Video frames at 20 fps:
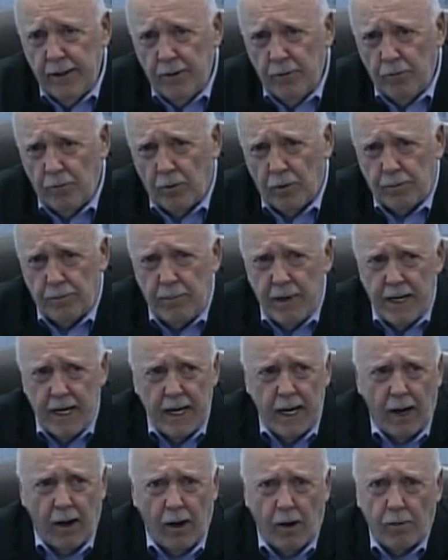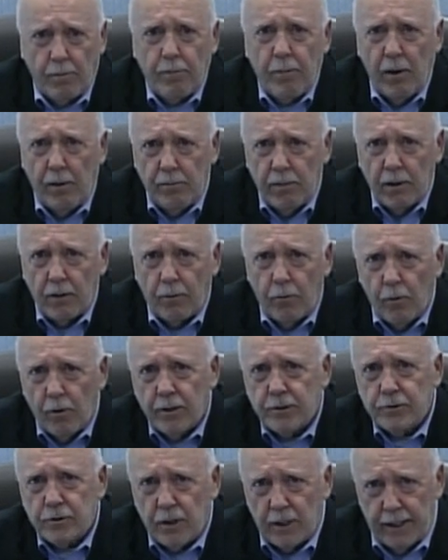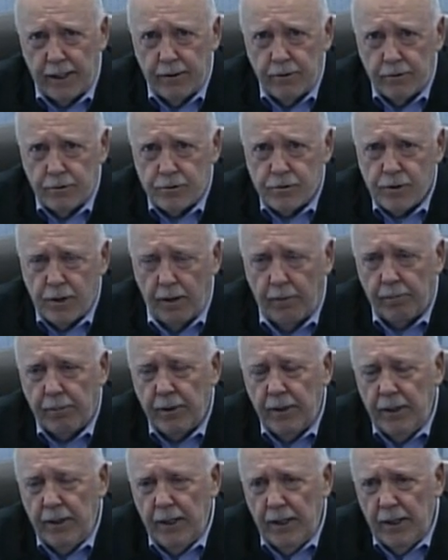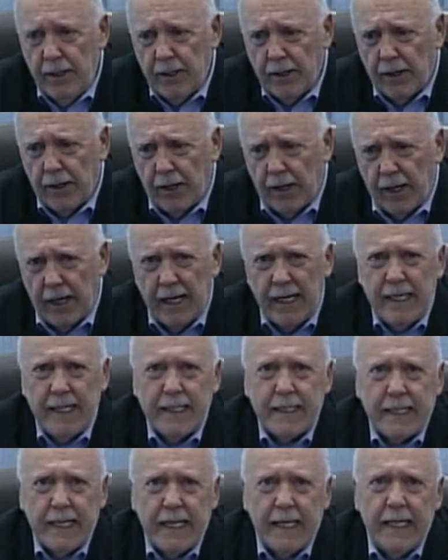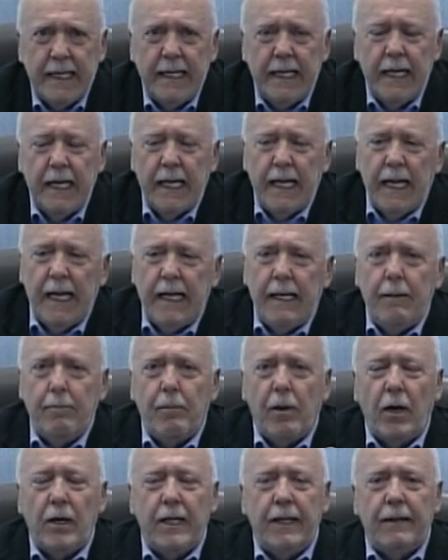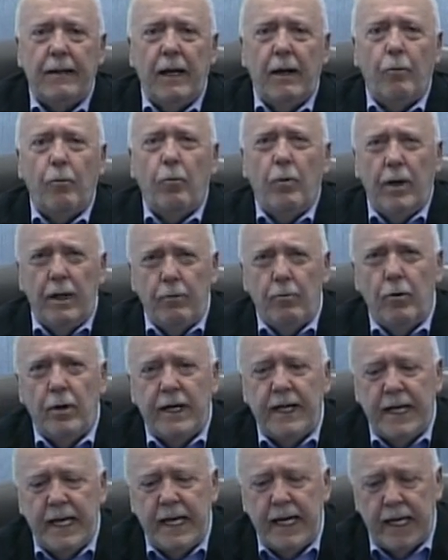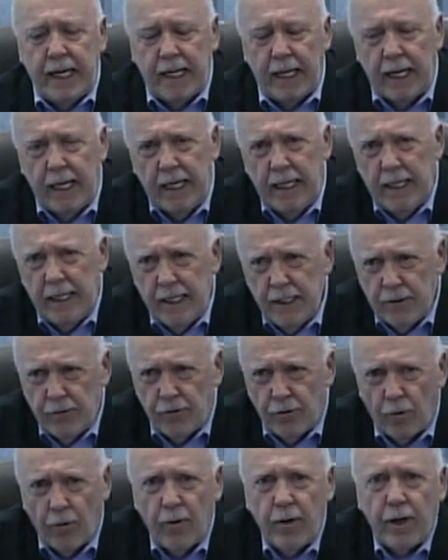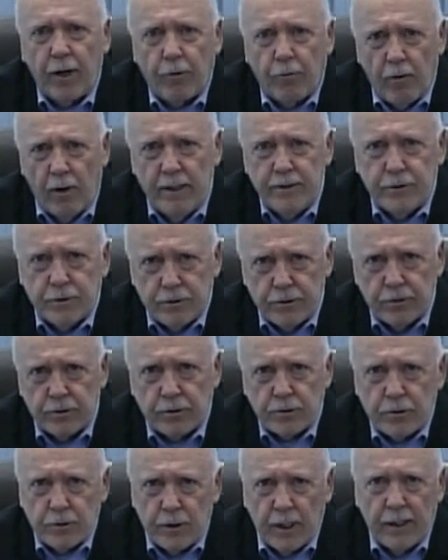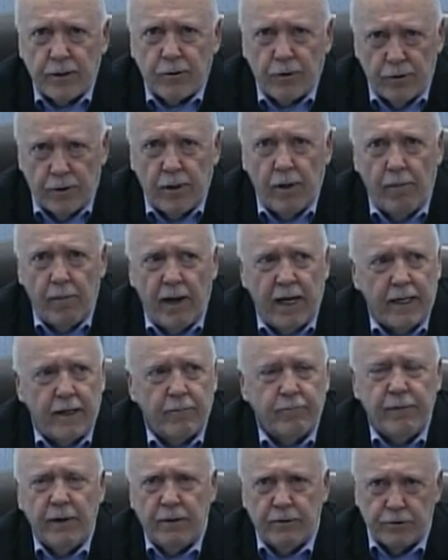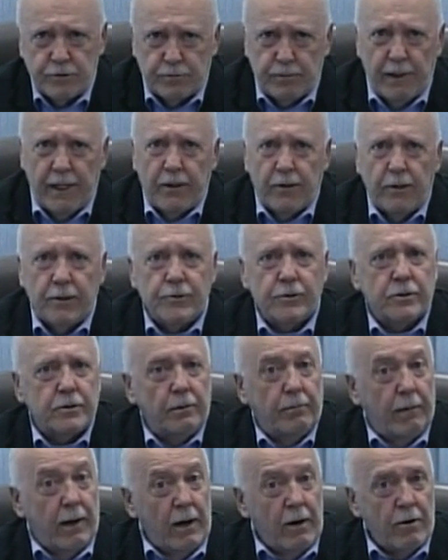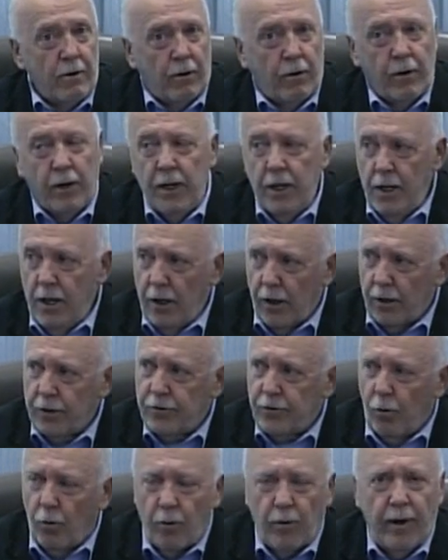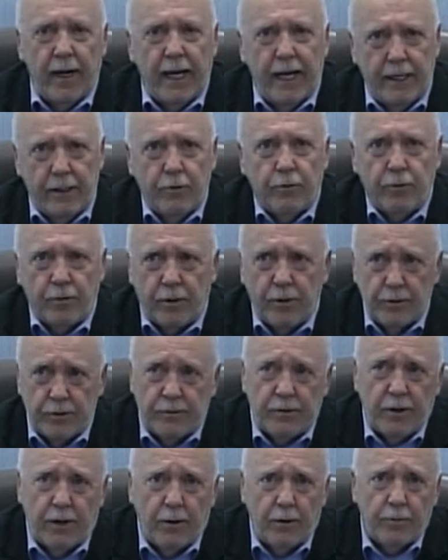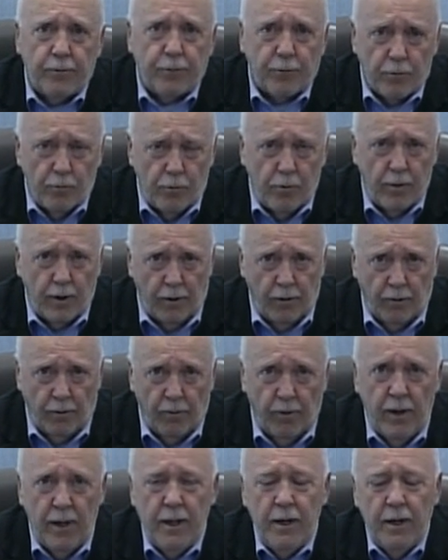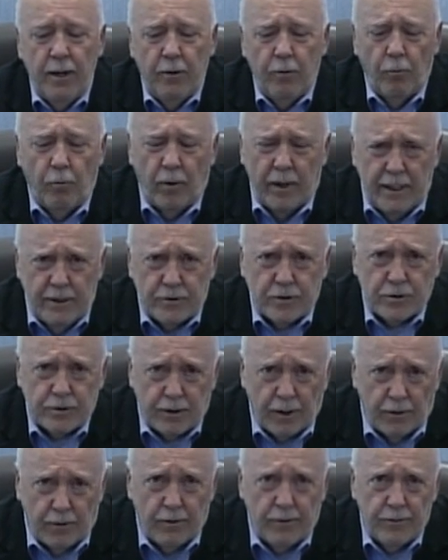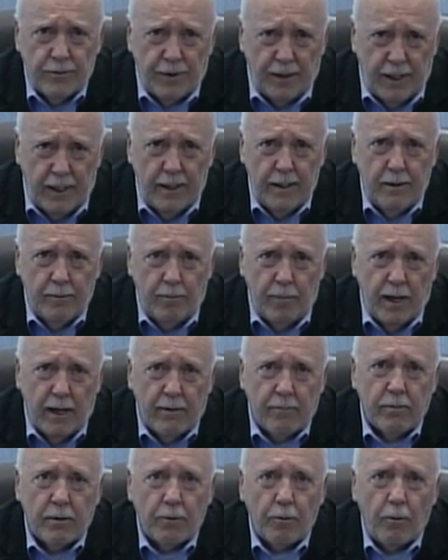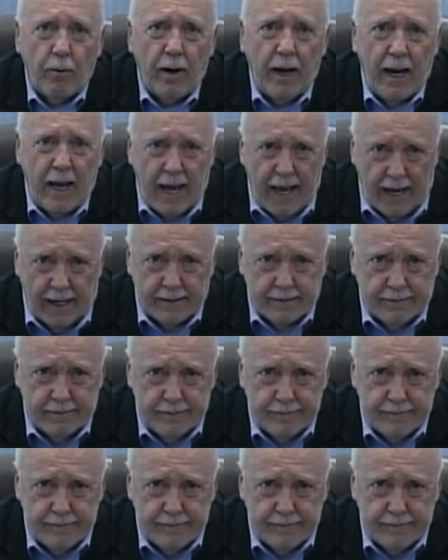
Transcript: Would be our public works leadership. Uh, anything anybody that we would need during a crisis that could come on the village because tomorrow a tornado could tear through here. We still need to be able to react.